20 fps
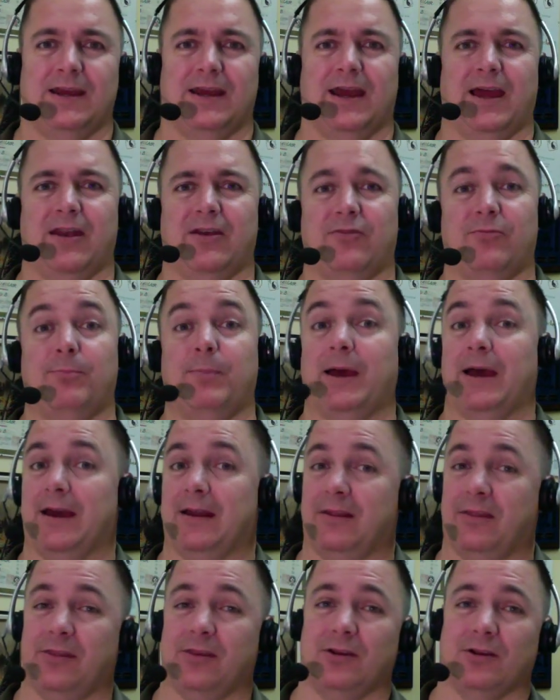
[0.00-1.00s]
and
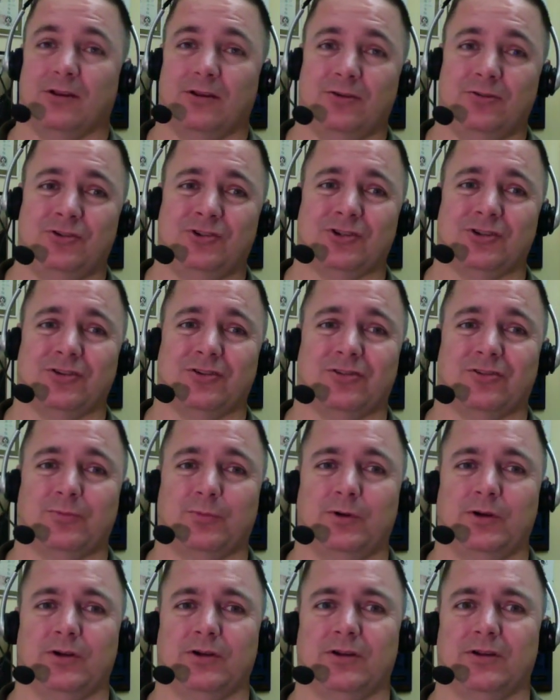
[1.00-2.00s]
bad theologians
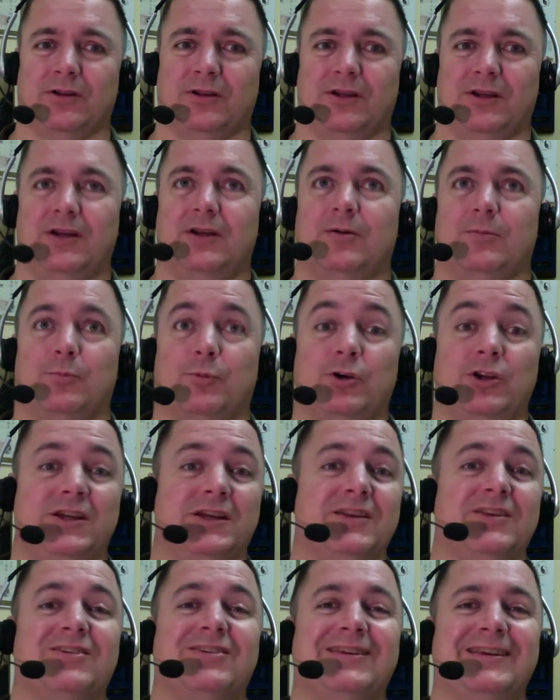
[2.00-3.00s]
will
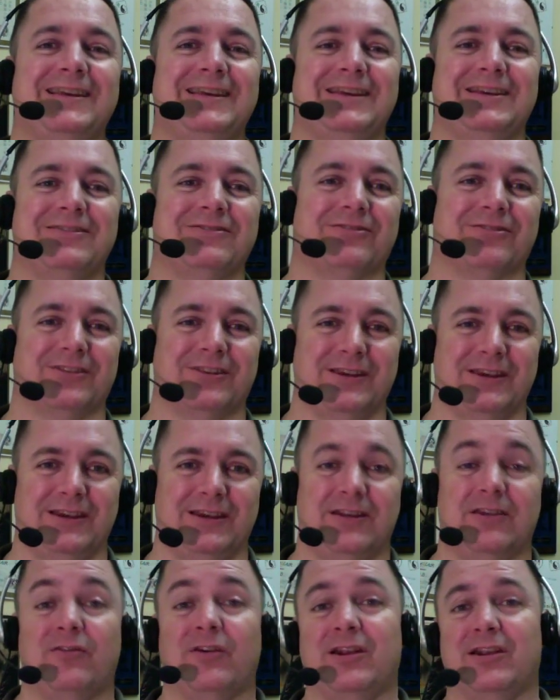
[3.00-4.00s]
preconceive
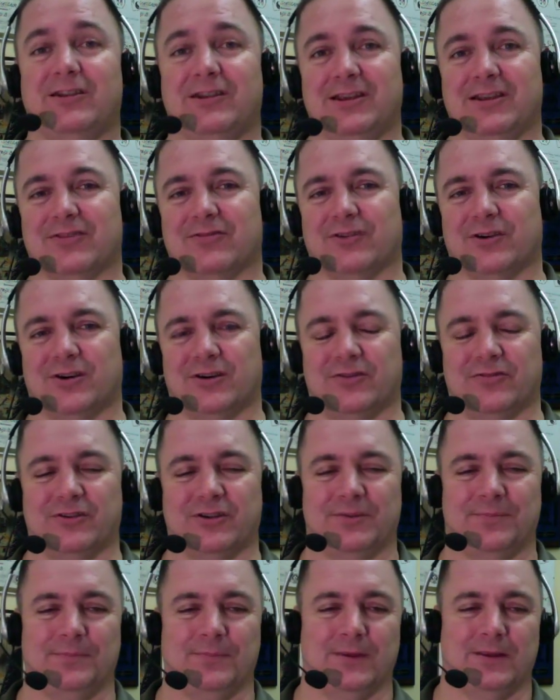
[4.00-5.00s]
the divinity involved.